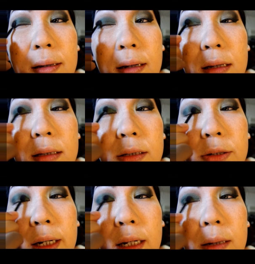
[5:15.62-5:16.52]

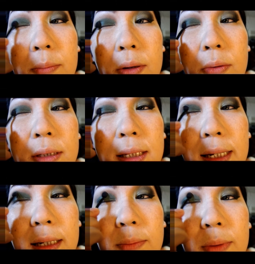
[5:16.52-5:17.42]
concentrate it
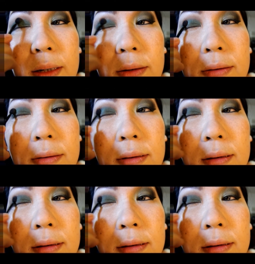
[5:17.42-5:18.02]
mostly in the middle